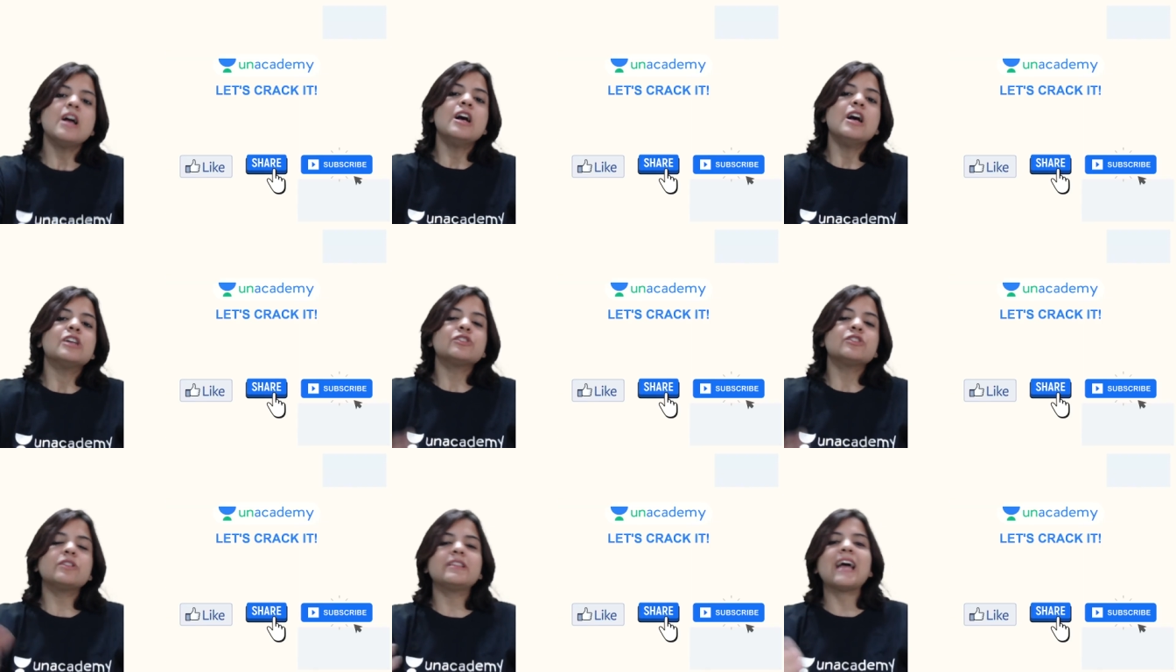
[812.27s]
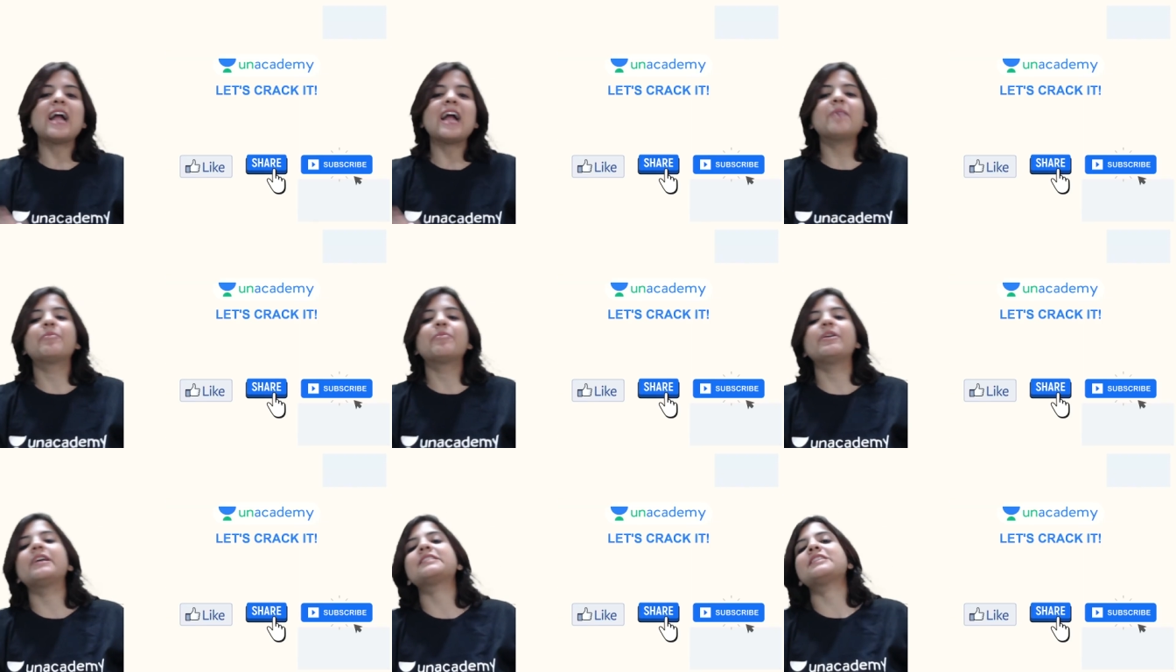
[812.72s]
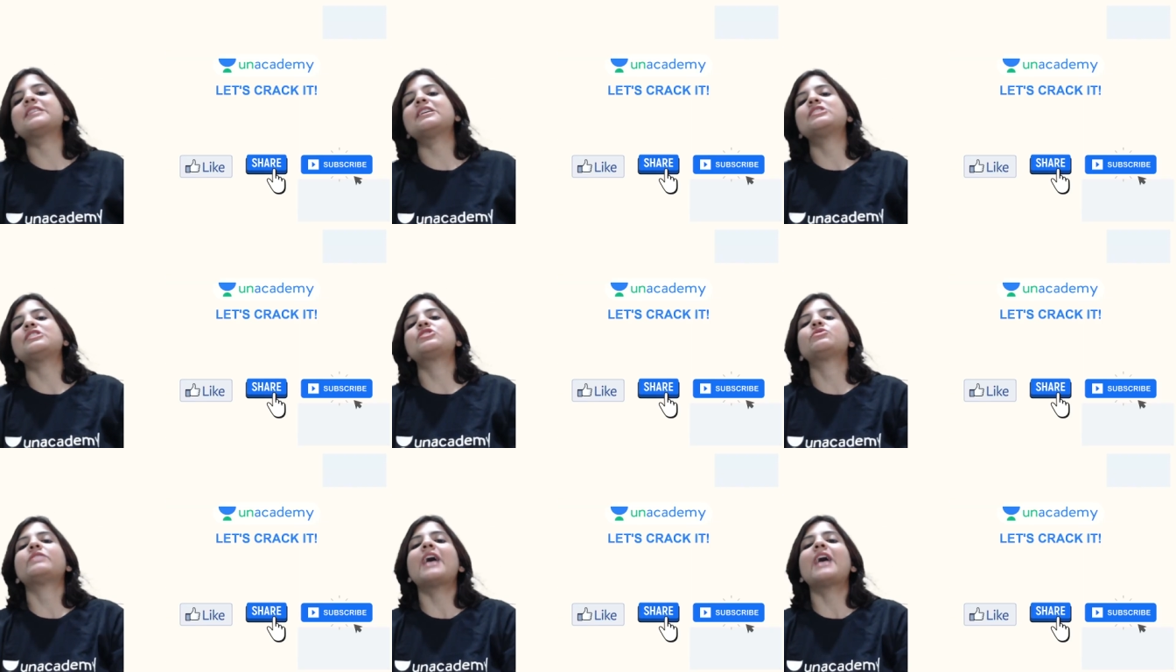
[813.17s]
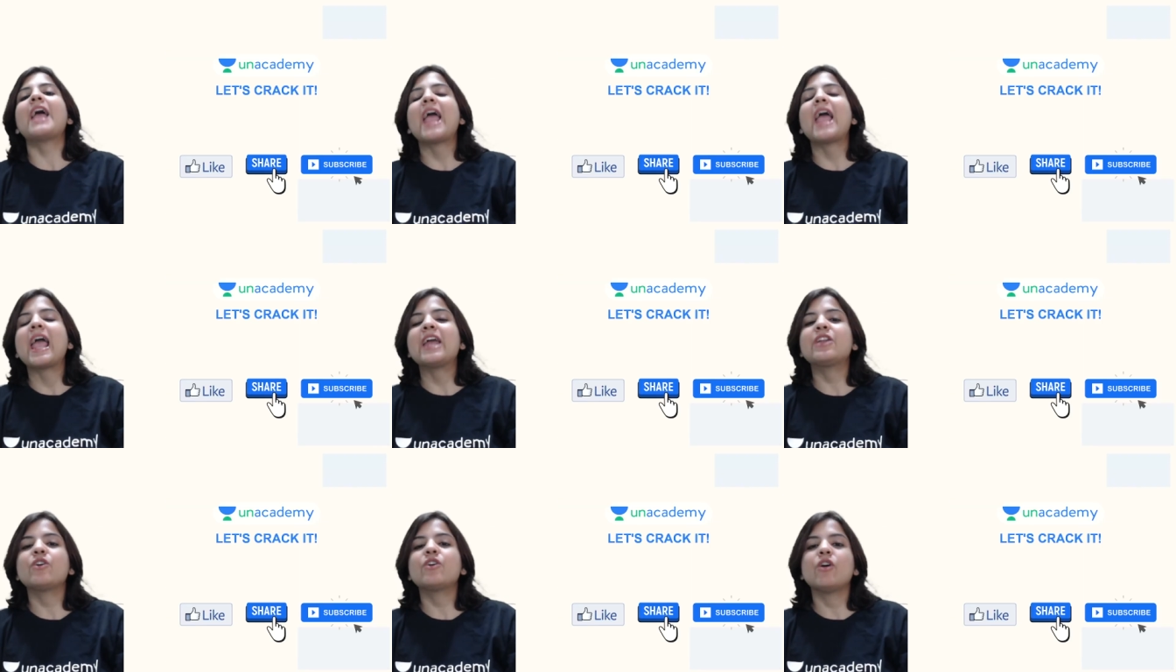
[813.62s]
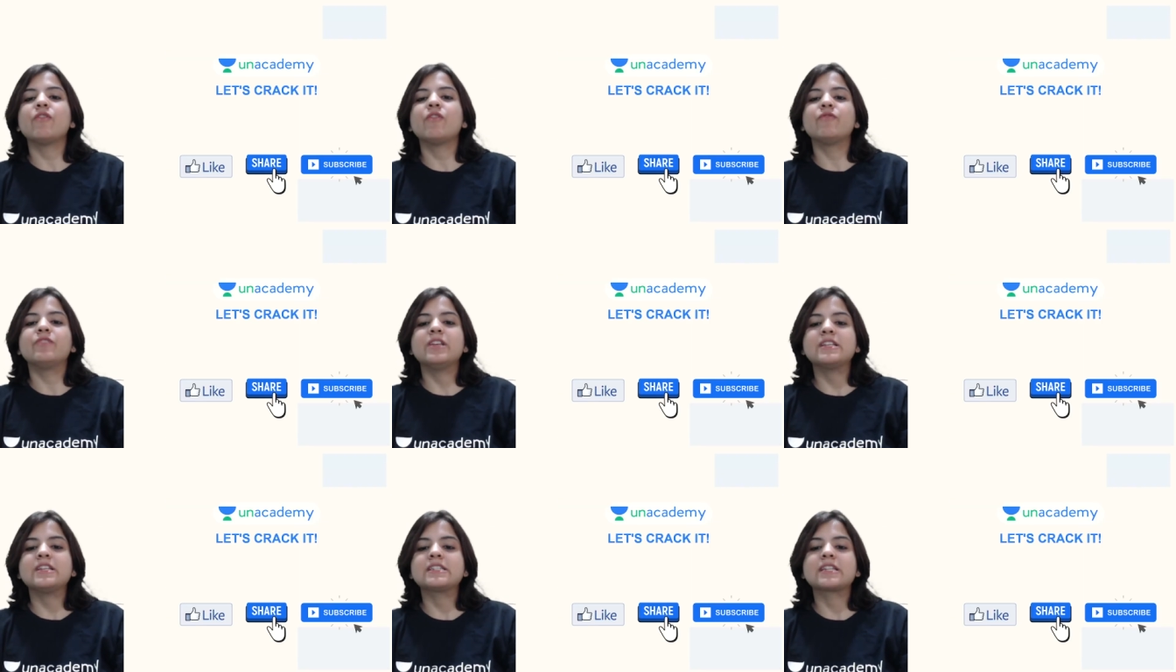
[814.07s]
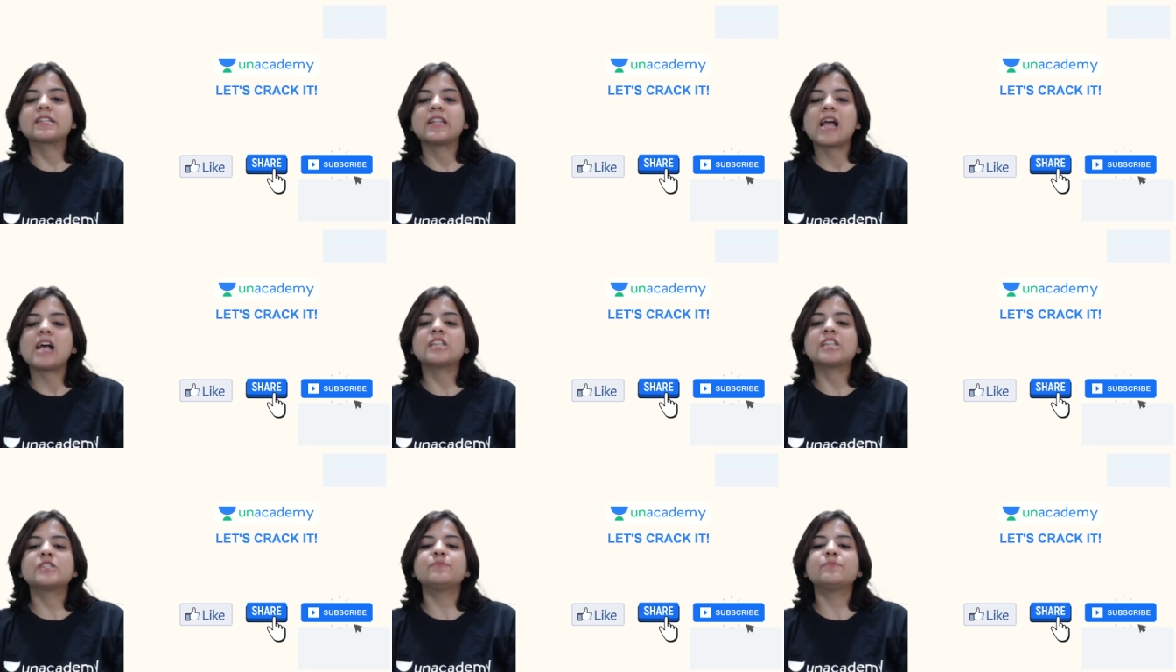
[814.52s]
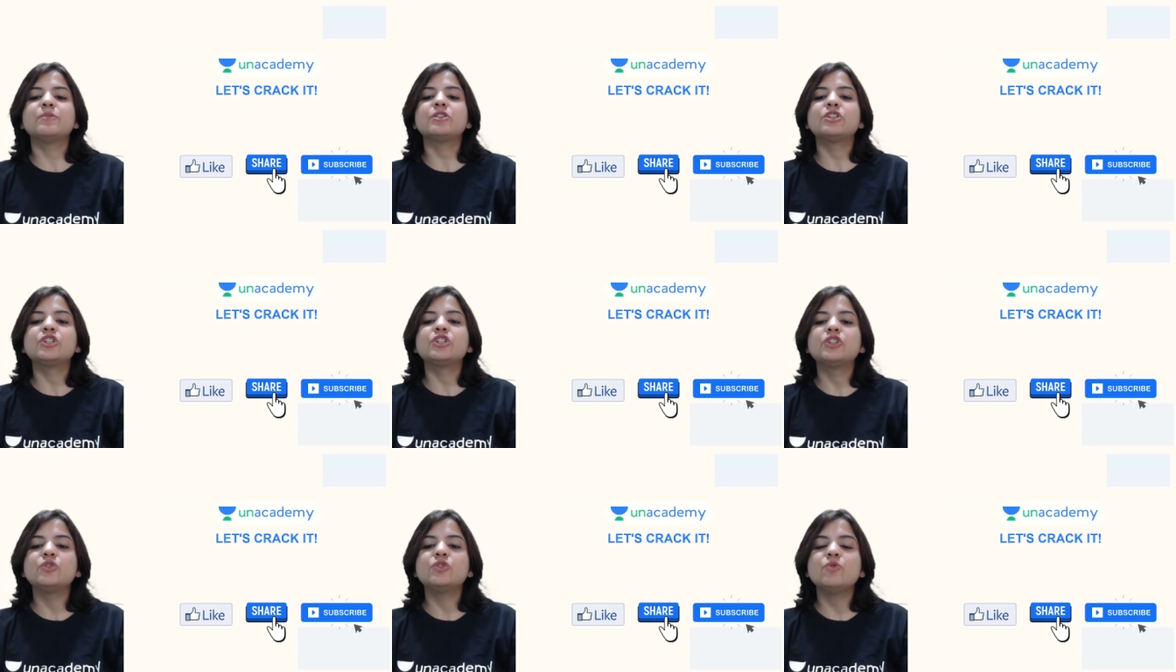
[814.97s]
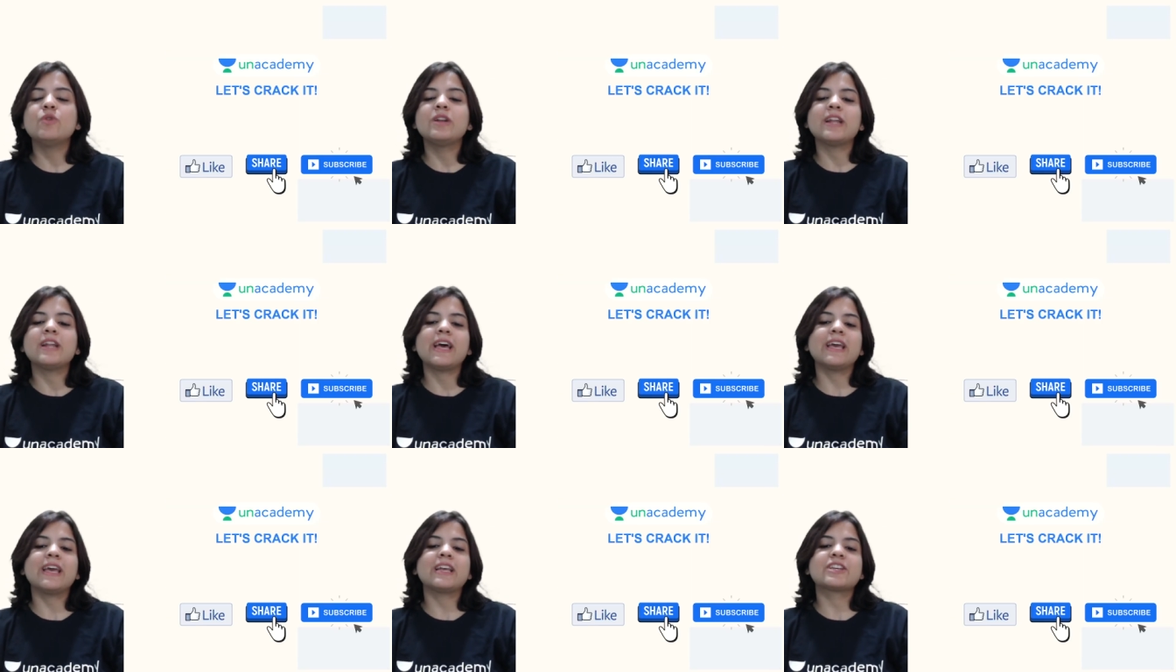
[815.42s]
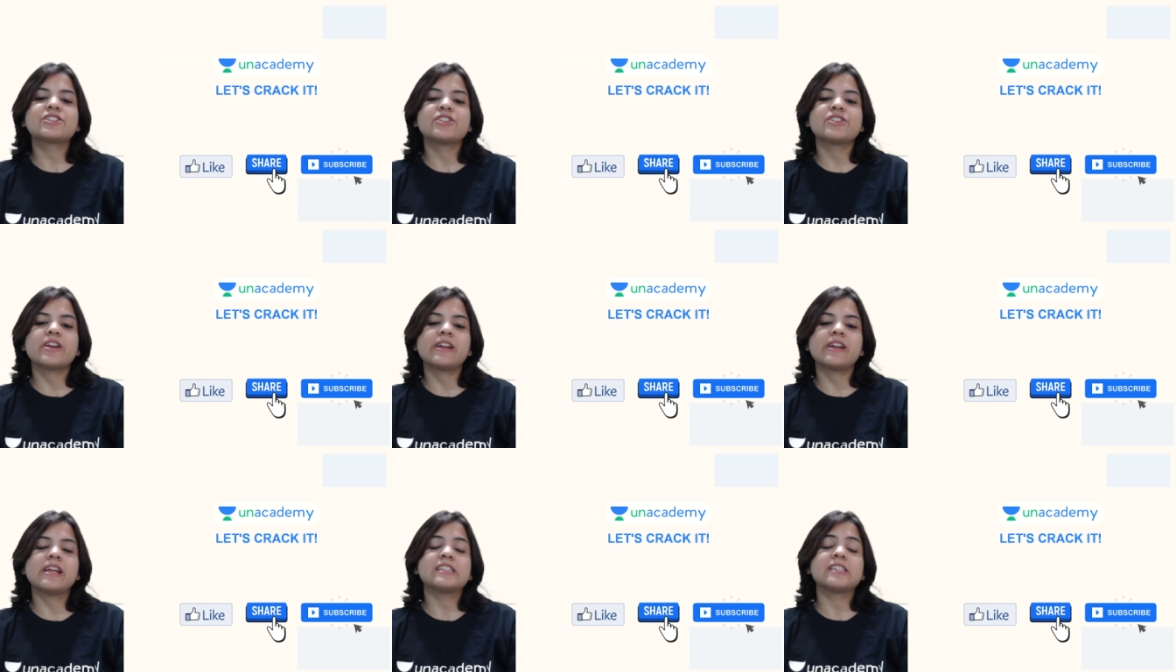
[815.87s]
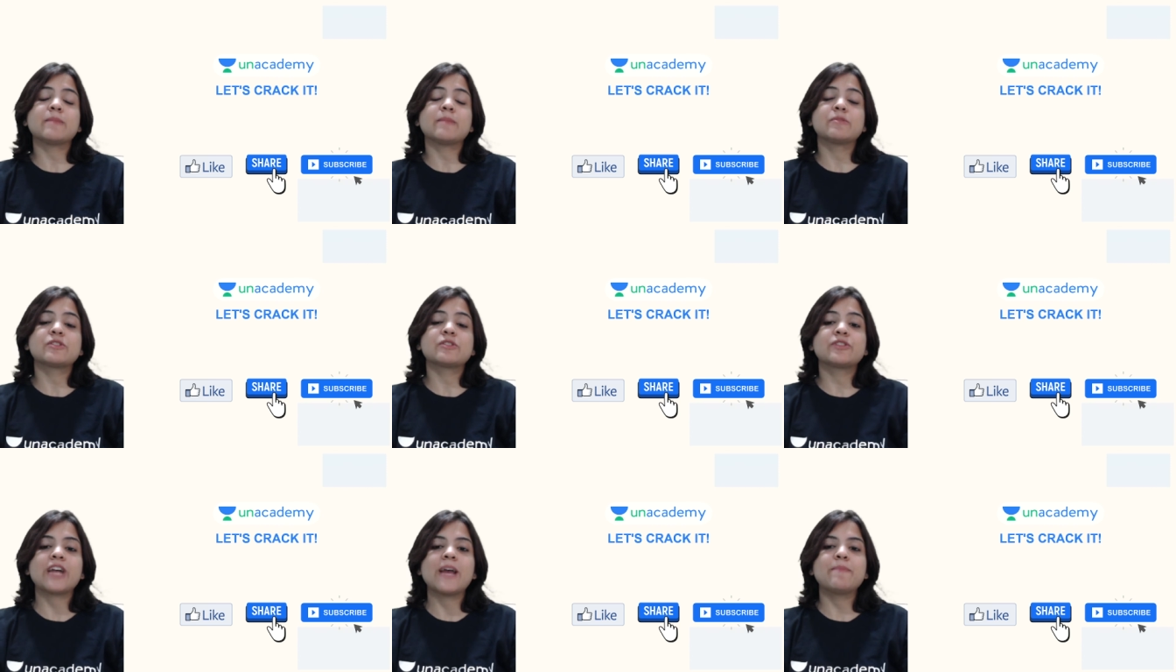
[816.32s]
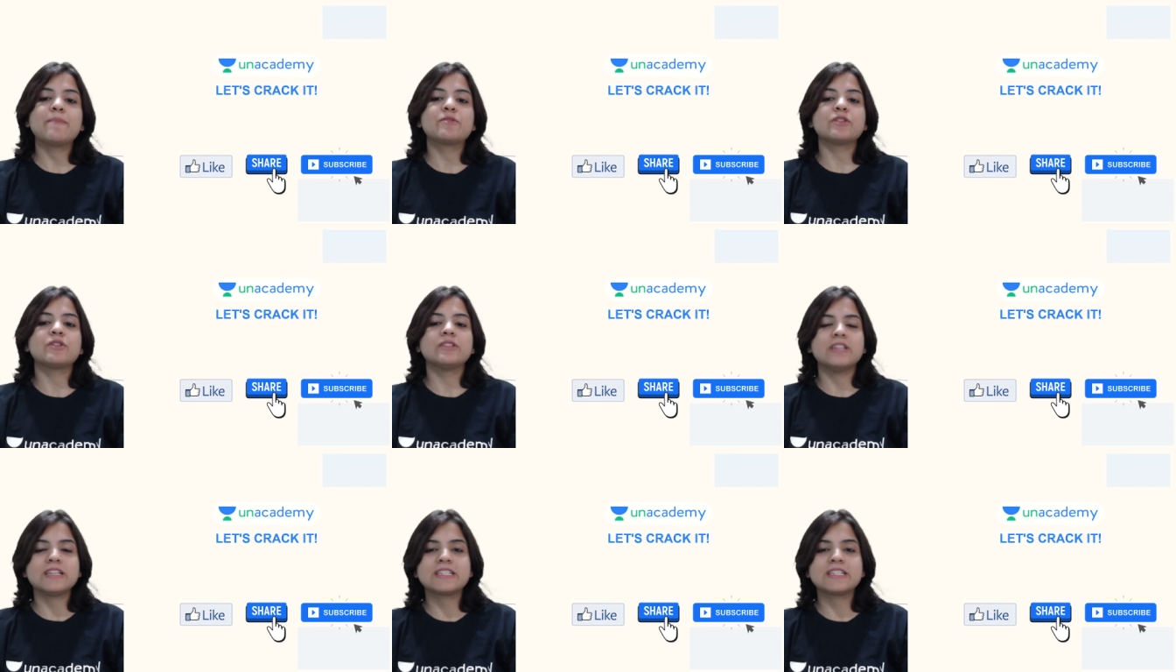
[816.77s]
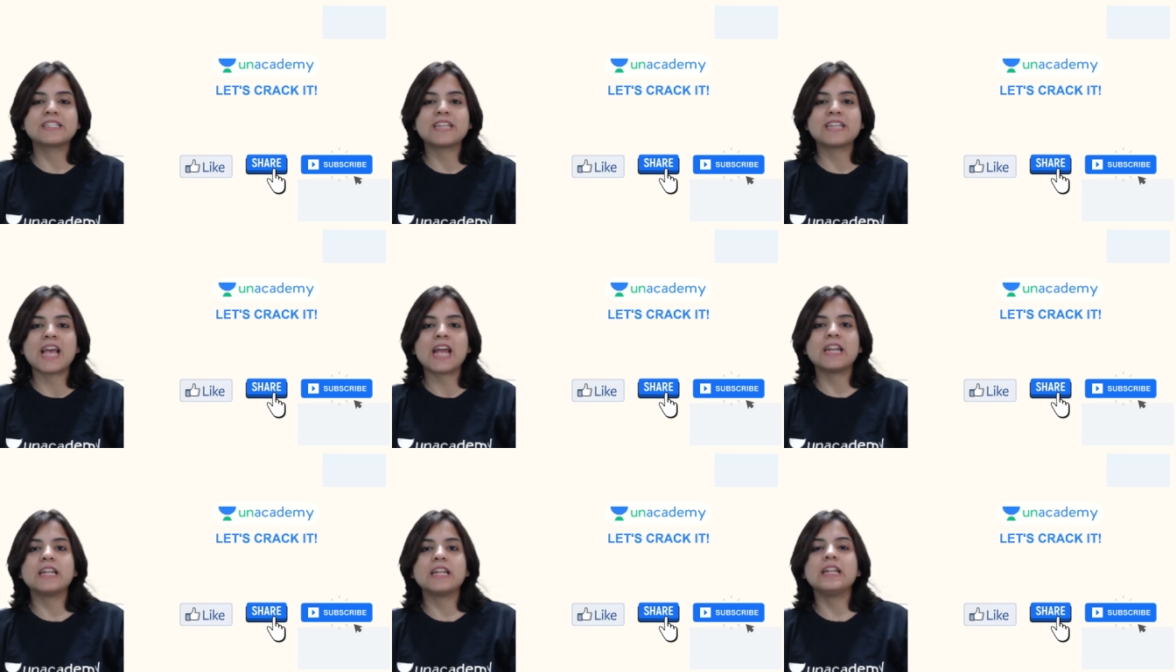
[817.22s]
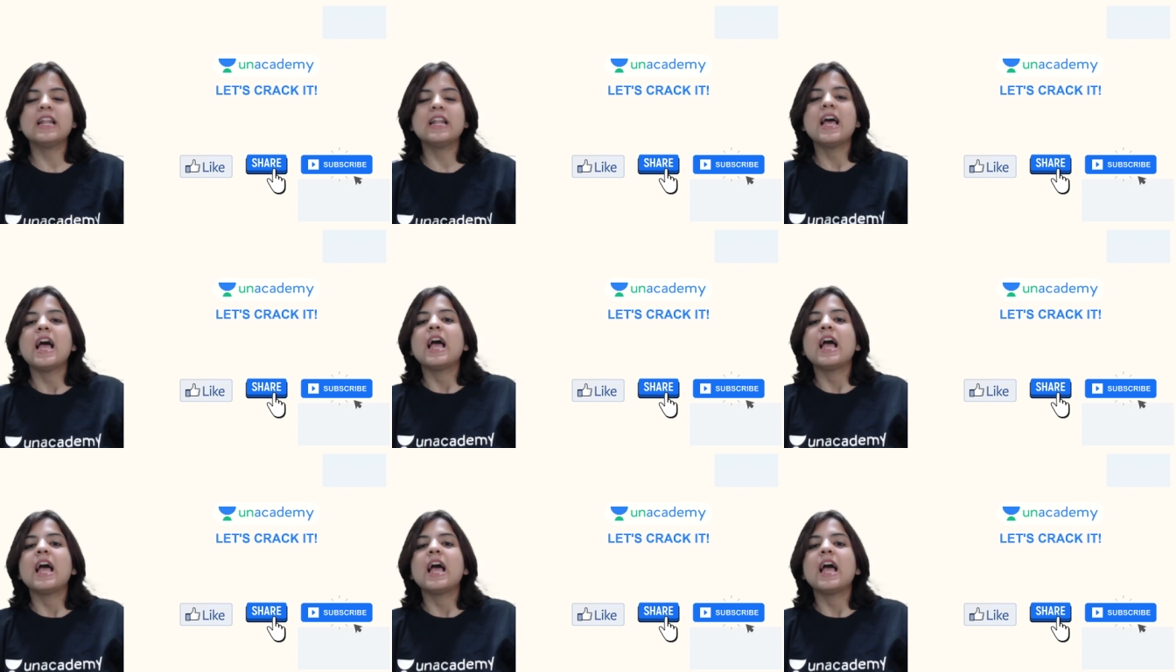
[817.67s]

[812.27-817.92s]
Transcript: So that brings us to the end of this class, but do like, share and subscribe to this channel